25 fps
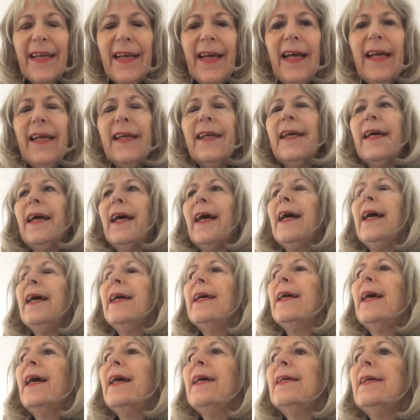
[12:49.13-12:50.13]

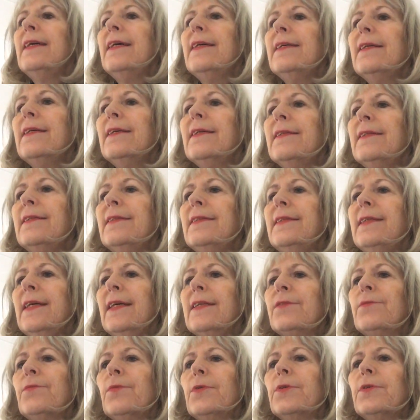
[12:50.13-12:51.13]
I
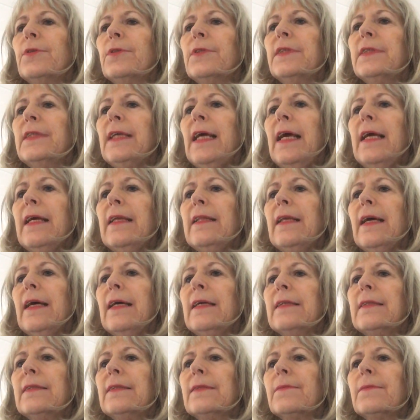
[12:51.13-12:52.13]
just want to say that,